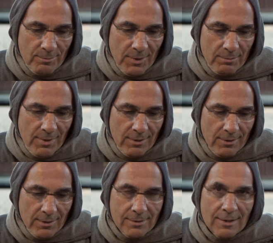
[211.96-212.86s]
made a
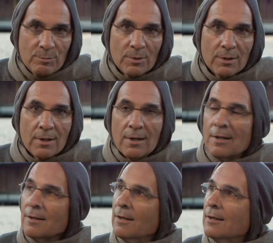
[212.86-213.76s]
nice statement
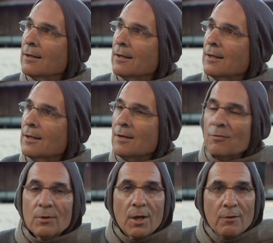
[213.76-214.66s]
that if
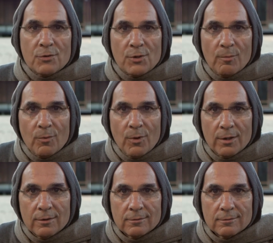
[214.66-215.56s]
you love
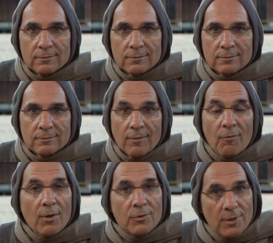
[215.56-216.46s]
someone,
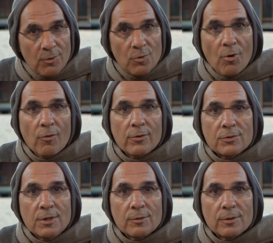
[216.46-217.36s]
they'll tell you all their
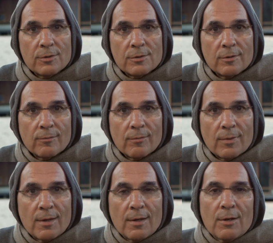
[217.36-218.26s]
secrets.
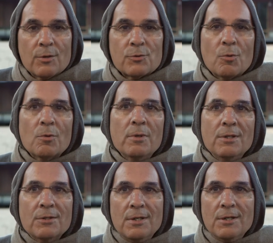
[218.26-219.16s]
So when we
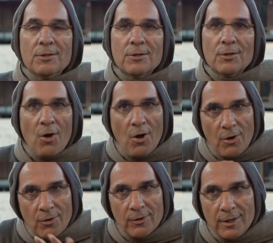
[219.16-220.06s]
seek to
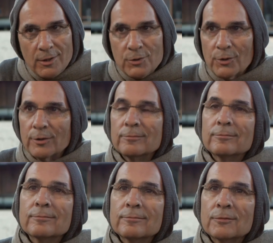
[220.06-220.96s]
conquer nature,
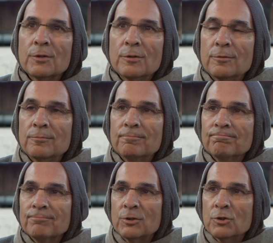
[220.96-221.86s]
to
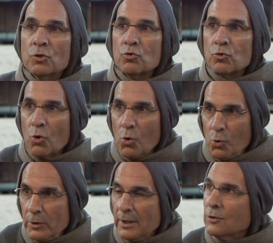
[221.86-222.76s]

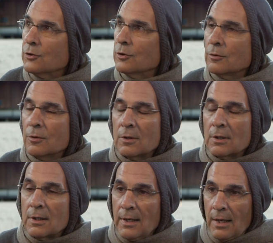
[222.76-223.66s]
control nature,
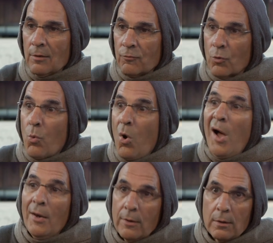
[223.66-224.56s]
again, for what?